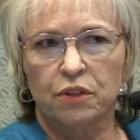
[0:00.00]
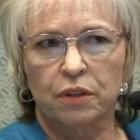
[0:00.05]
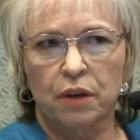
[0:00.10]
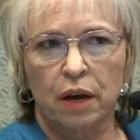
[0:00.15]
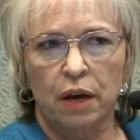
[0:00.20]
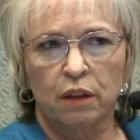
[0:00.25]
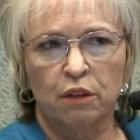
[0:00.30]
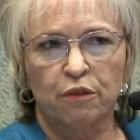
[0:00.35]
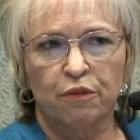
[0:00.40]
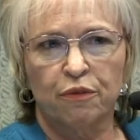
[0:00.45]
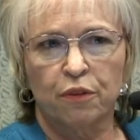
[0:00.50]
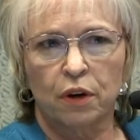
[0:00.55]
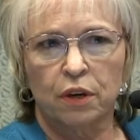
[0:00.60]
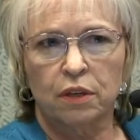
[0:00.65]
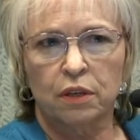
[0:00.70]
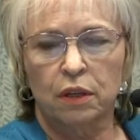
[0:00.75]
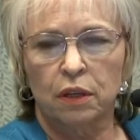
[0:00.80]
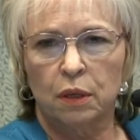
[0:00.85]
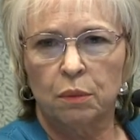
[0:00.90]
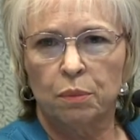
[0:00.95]
and the
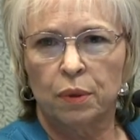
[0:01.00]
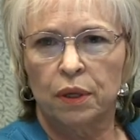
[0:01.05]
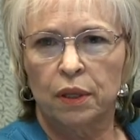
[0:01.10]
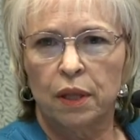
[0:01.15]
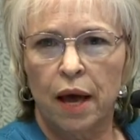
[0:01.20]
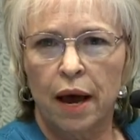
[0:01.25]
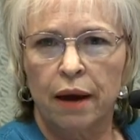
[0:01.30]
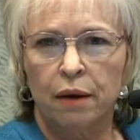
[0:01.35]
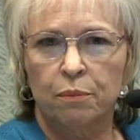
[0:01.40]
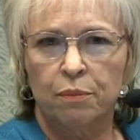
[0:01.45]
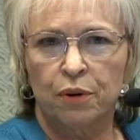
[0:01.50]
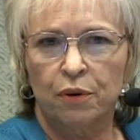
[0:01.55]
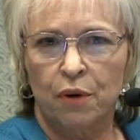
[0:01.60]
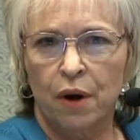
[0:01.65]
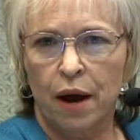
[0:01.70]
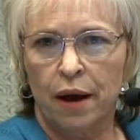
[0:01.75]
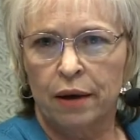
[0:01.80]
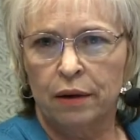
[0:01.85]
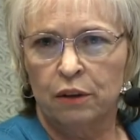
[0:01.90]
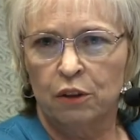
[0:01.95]
frontal and
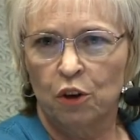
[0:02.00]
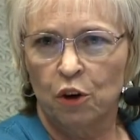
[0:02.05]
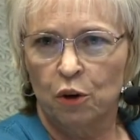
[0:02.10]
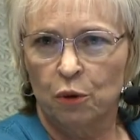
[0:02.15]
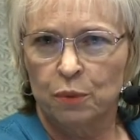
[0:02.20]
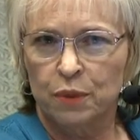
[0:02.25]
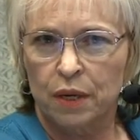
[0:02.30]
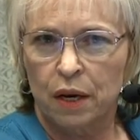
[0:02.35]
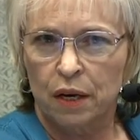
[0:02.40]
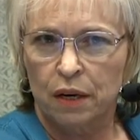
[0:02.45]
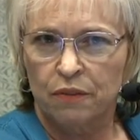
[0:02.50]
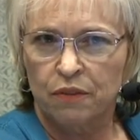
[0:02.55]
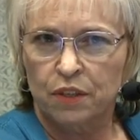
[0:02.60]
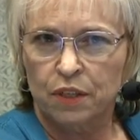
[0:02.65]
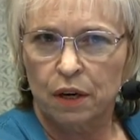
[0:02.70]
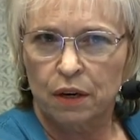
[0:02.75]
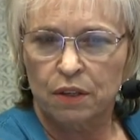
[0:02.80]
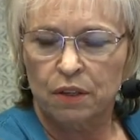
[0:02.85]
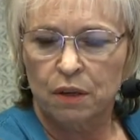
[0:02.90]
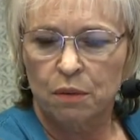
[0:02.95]
parietal lobes, kind of
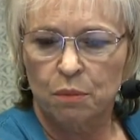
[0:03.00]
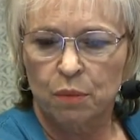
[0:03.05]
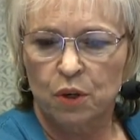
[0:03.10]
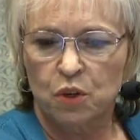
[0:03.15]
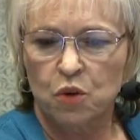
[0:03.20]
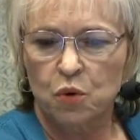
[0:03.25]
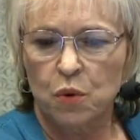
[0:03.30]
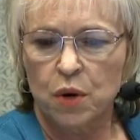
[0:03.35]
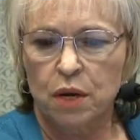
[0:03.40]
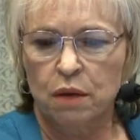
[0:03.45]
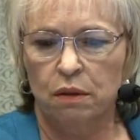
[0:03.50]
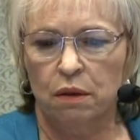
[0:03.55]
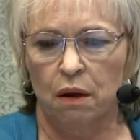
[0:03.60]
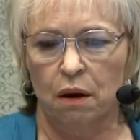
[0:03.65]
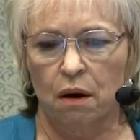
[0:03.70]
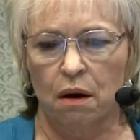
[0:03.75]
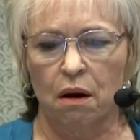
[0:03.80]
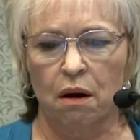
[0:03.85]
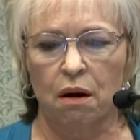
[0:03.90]
tucked in between there.